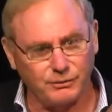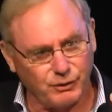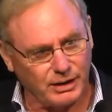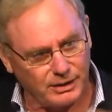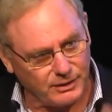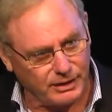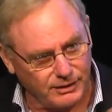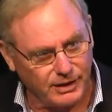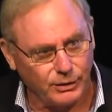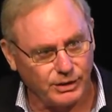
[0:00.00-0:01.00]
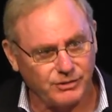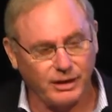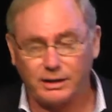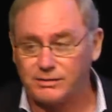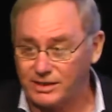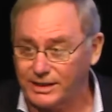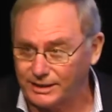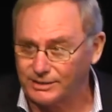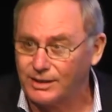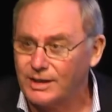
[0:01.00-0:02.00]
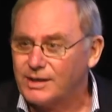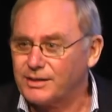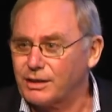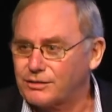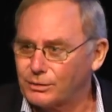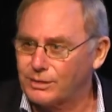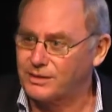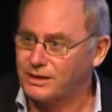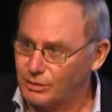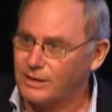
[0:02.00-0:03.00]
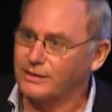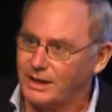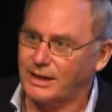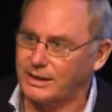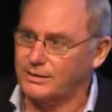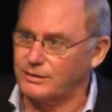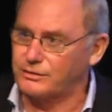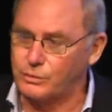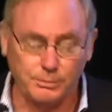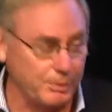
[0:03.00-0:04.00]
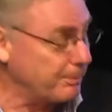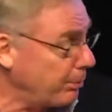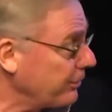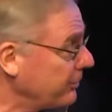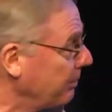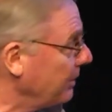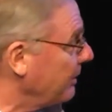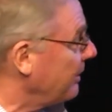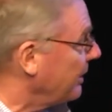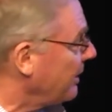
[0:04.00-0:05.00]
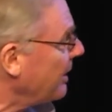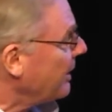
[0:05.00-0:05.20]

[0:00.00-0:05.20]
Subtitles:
If you get that in there and it's out of 10, then I sort of think, well, okay, this could possibility.